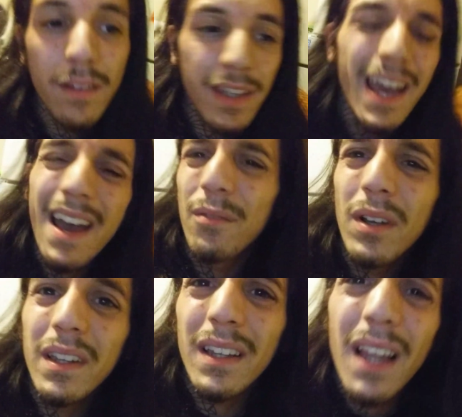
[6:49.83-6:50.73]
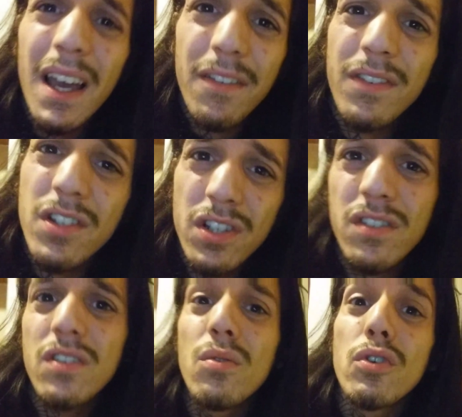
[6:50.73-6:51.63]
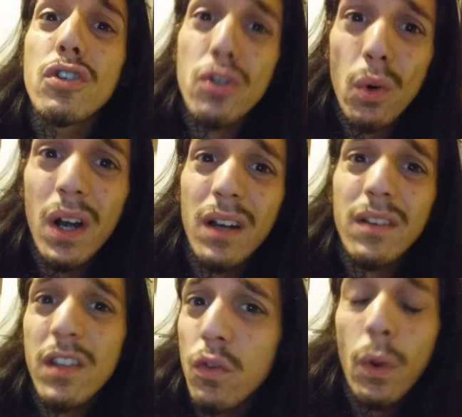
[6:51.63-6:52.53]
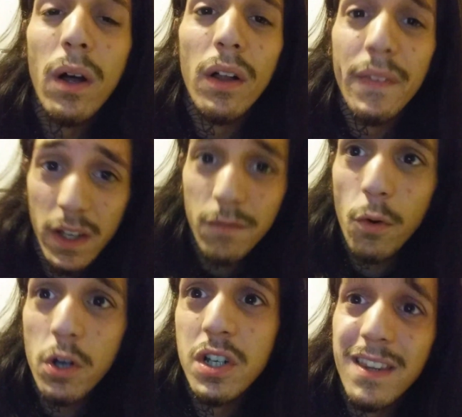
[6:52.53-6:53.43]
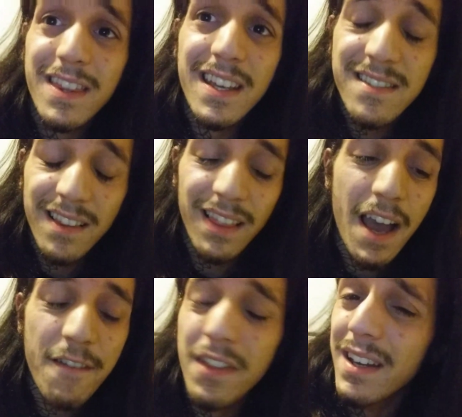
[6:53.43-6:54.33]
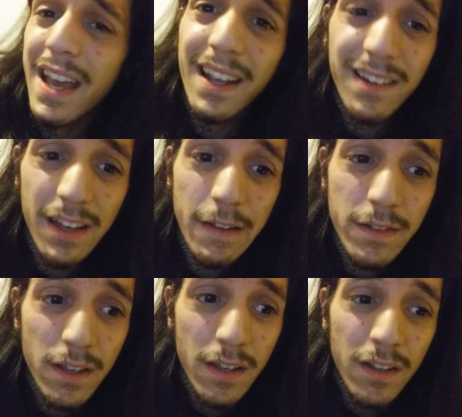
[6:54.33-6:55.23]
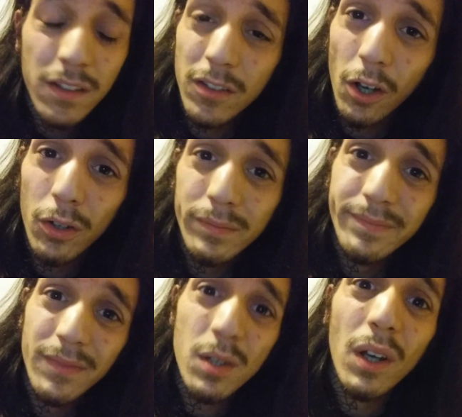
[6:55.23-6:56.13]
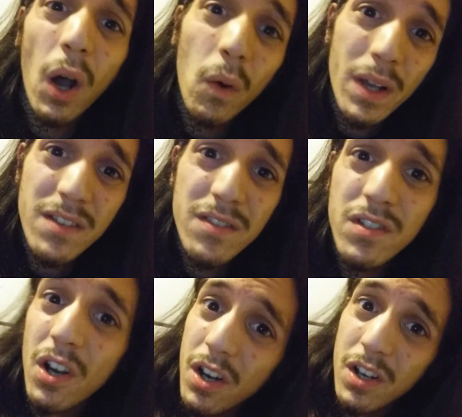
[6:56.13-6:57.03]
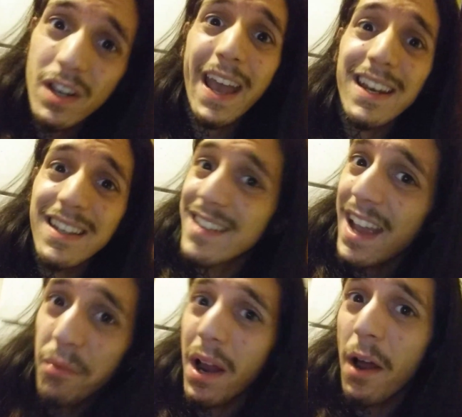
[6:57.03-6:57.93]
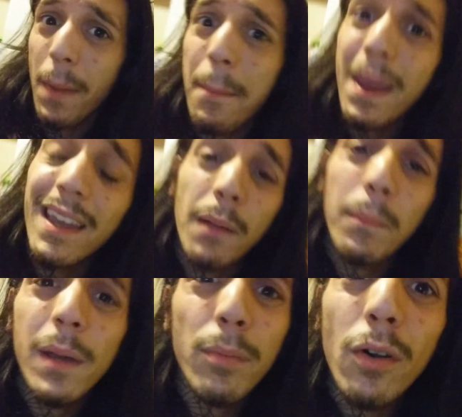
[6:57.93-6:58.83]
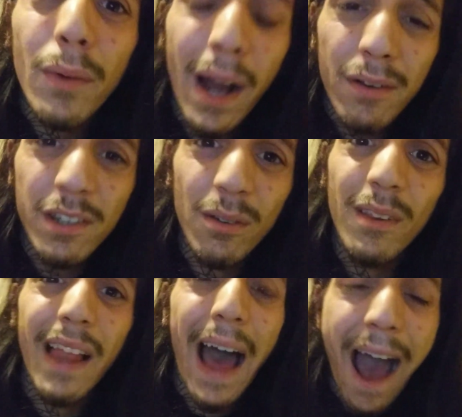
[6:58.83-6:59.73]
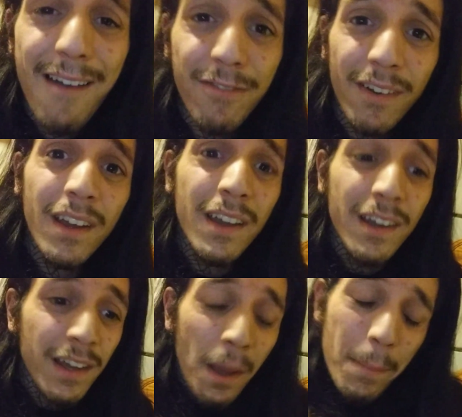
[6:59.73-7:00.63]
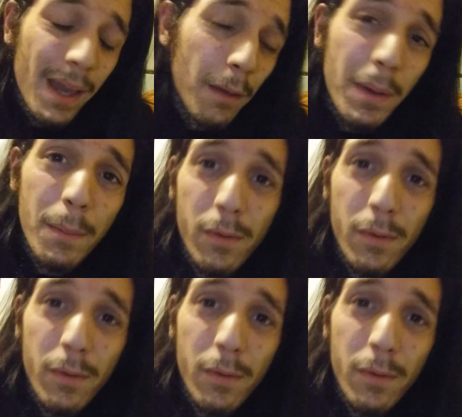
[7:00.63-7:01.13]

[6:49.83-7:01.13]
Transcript: yeah, really, life is just too short to dwell on the unfortunate things in life, the negatives. So you can always turn any day around by making people around you laugh, making people